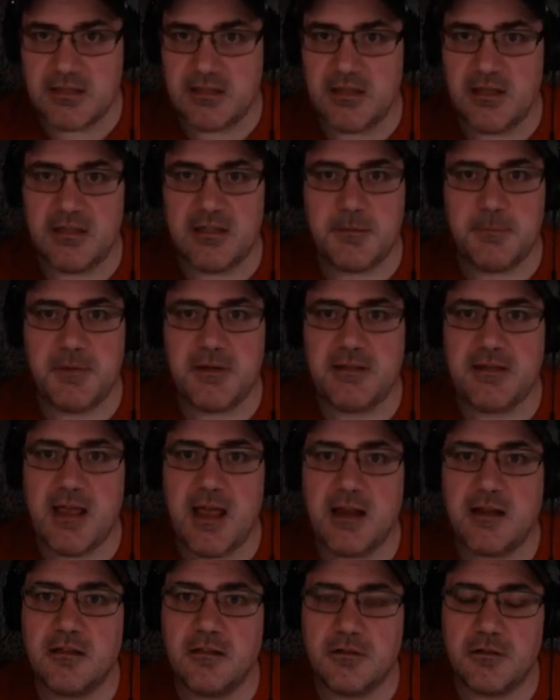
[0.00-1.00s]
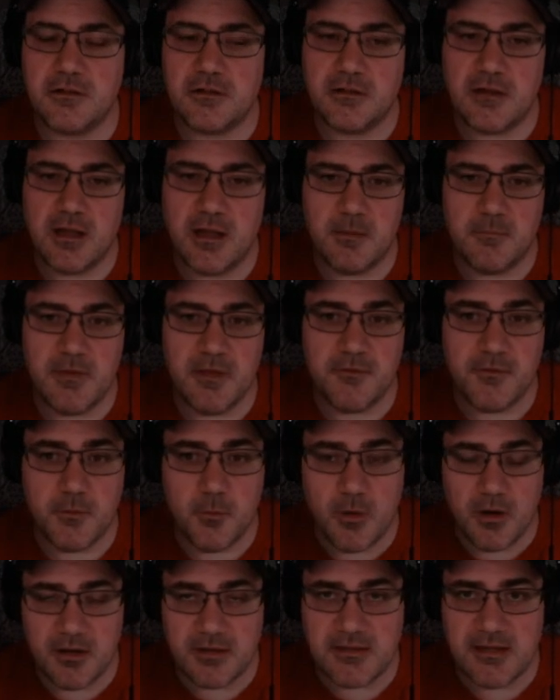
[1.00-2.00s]
spectacular. If you
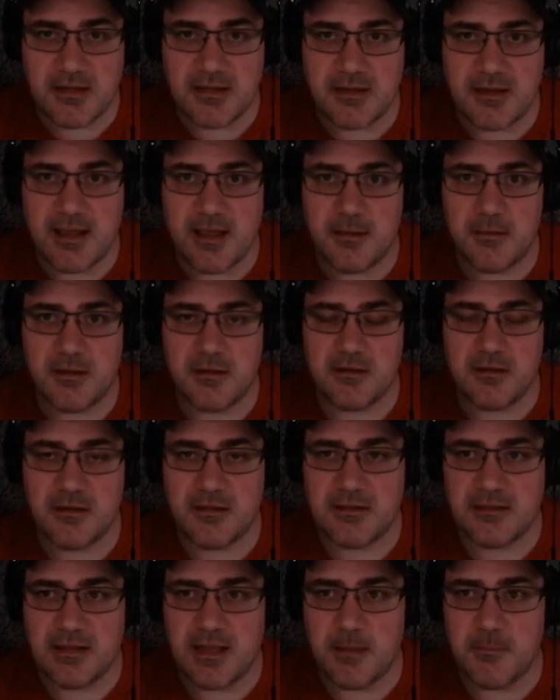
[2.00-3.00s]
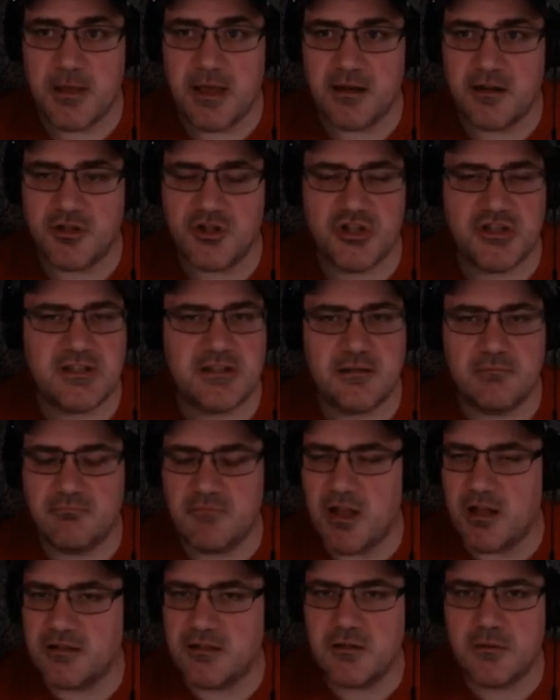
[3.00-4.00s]
want to take a stab at it, just
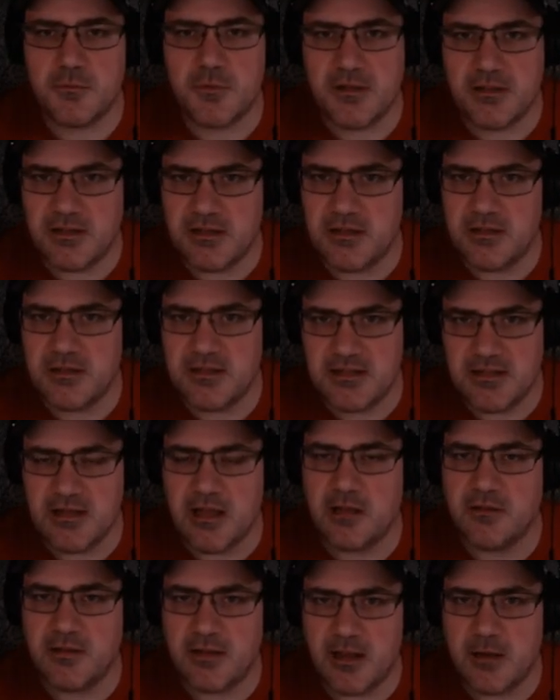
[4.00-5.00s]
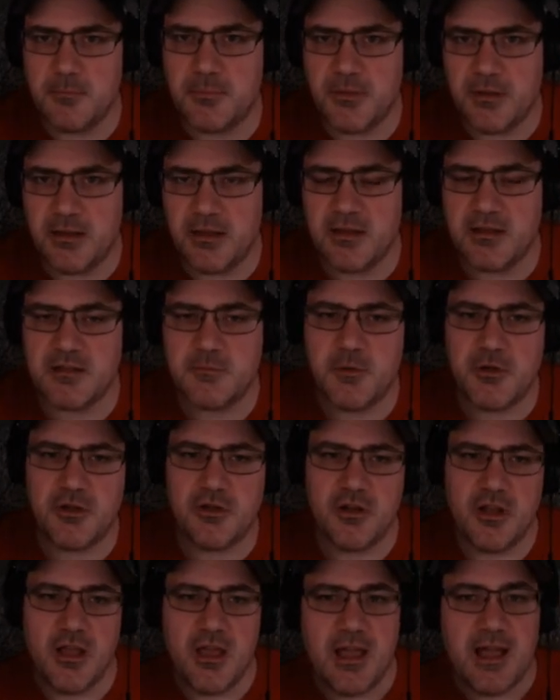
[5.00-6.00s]
not to really see how the gameplay is, but
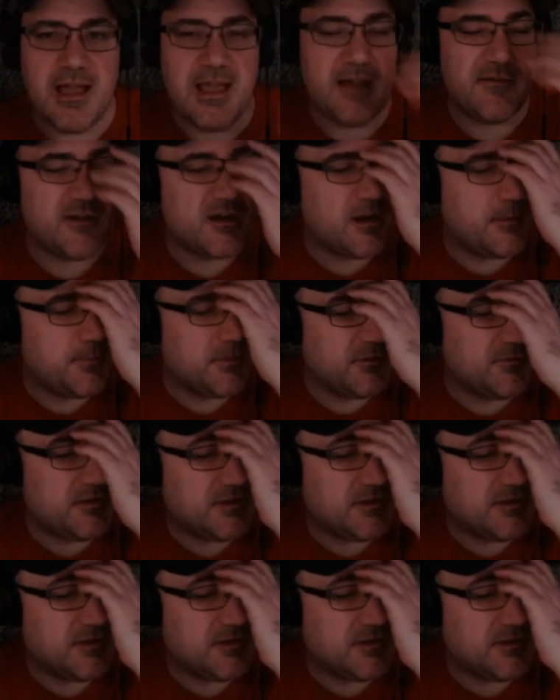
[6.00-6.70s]
I have a couple of